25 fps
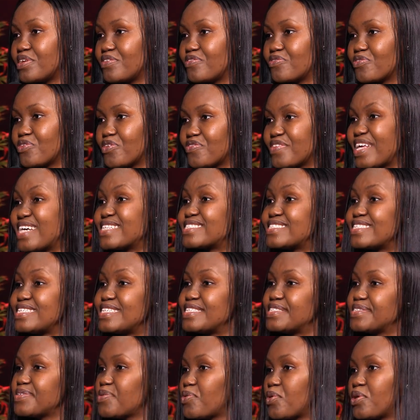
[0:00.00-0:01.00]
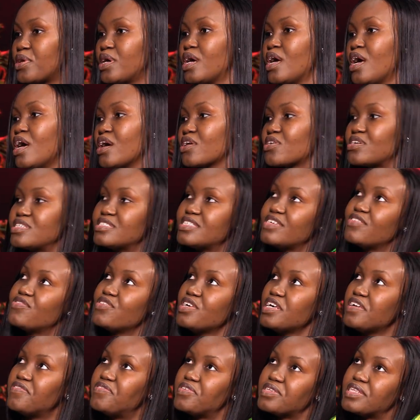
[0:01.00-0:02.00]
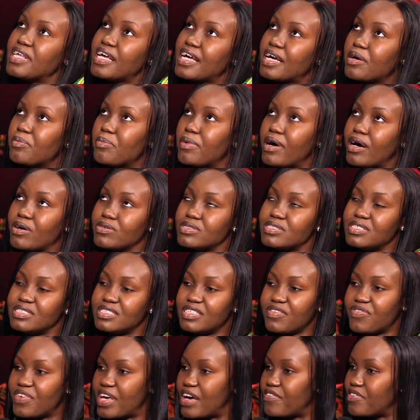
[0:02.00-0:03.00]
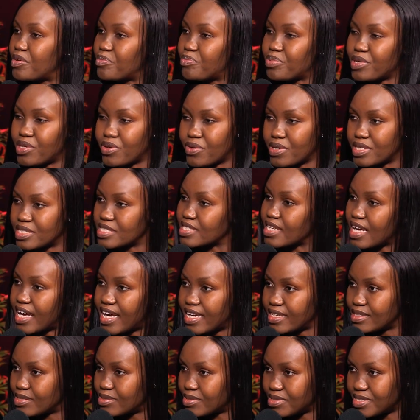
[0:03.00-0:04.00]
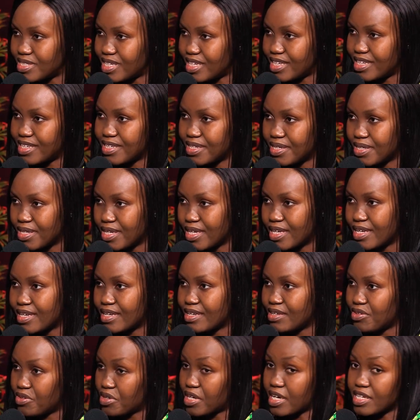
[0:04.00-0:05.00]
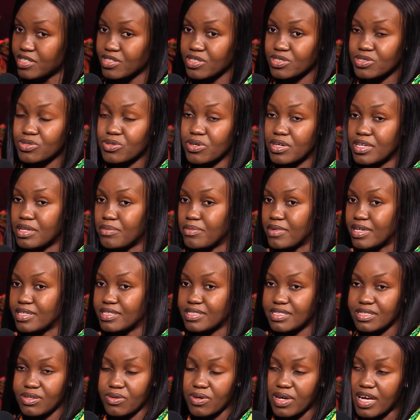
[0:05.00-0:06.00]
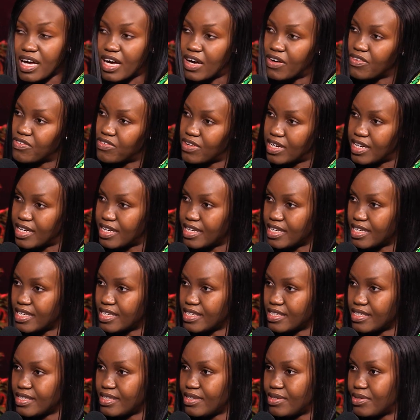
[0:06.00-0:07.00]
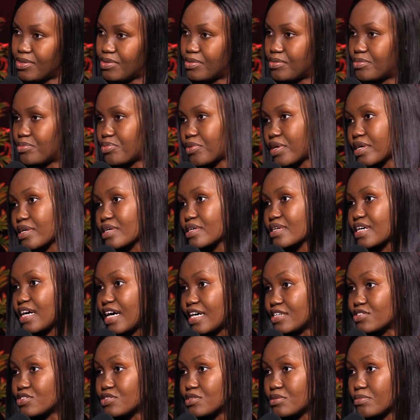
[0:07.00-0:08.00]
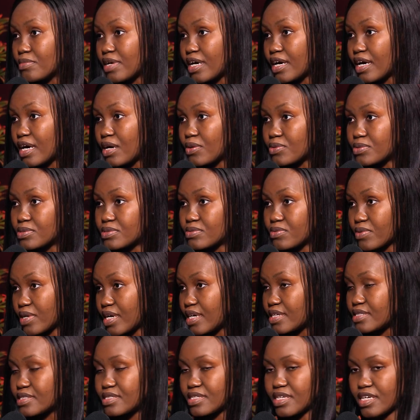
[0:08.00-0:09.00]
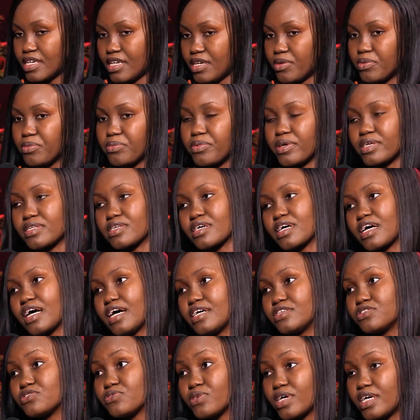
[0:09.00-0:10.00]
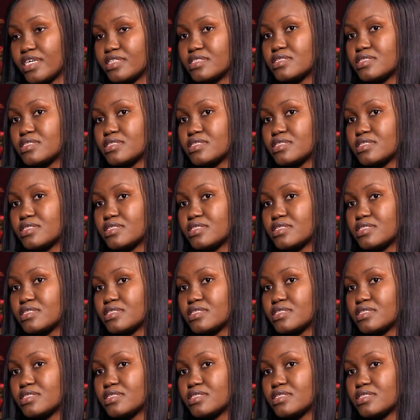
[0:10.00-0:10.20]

evolve. That's the easy one. Because if you think about it, if you have a POS guy today, you can just call him and say, Oga Alpha, bring cash to my house, right? And he'll bring the cash, right?